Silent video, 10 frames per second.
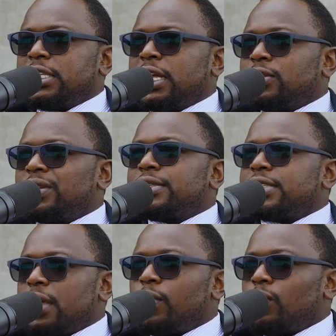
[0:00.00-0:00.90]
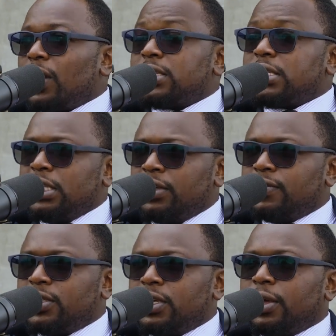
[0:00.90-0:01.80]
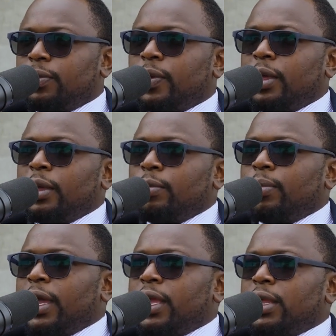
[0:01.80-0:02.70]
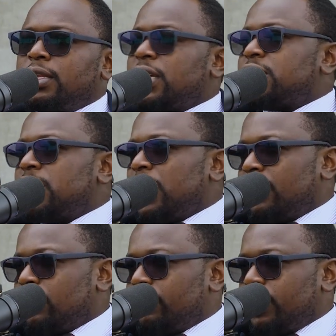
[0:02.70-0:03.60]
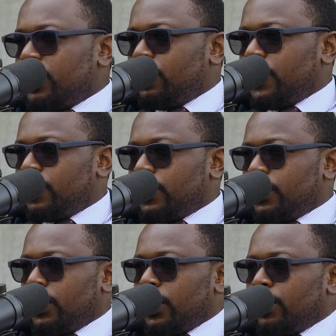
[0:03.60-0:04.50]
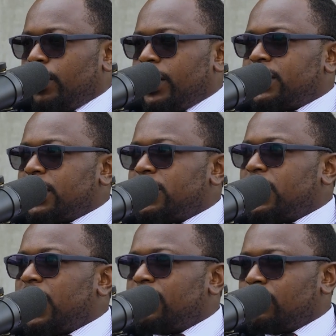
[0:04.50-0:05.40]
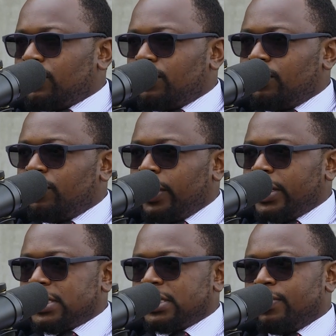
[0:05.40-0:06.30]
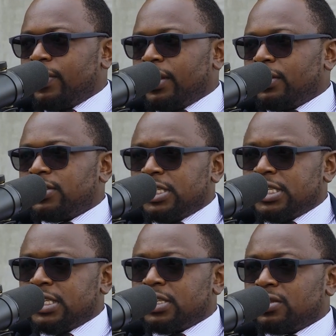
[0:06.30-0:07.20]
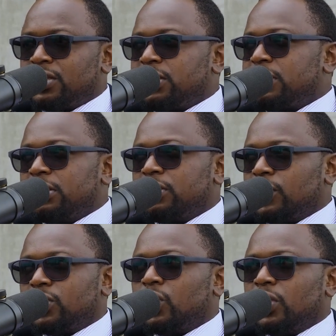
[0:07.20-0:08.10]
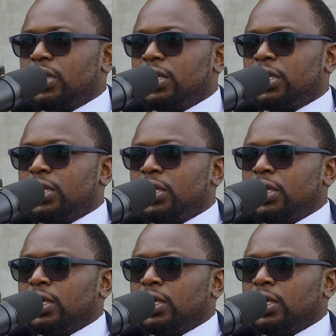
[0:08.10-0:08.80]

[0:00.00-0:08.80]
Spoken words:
that Simon once lived here by touching lives of many people, by touching lives of various Zambian citizens. Not only